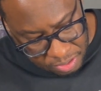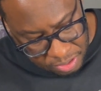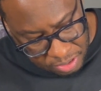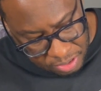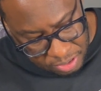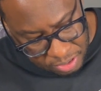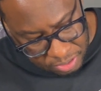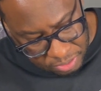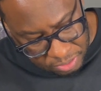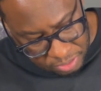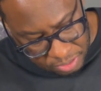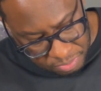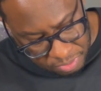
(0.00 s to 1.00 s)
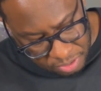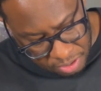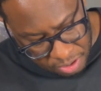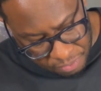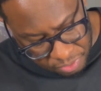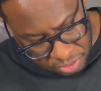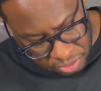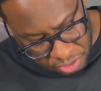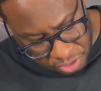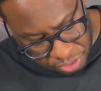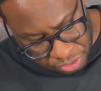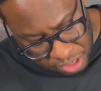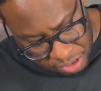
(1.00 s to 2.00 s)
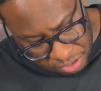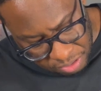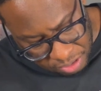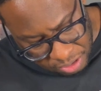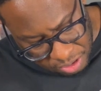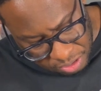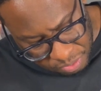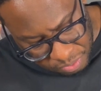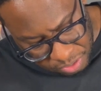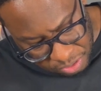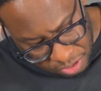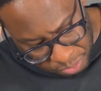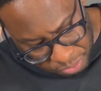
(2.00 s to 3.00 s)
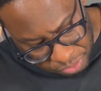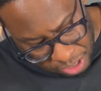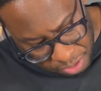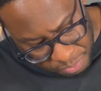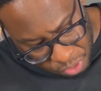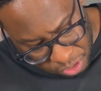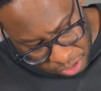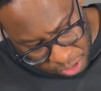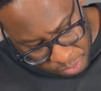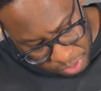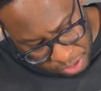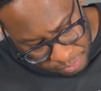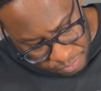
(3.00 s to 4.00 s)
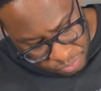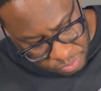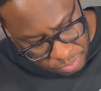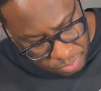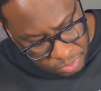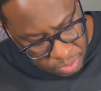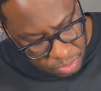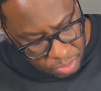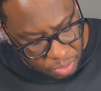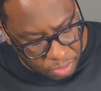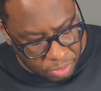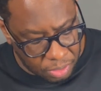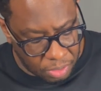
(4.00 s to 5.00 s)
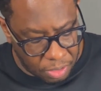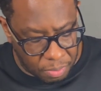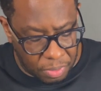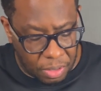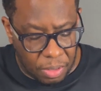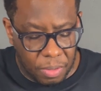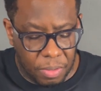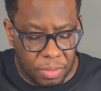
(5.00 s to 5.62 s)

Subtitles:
let's see. I'm careful. It's a little thicker than the other one. The other one's kind of more liquidy. Oh yeah, there we go.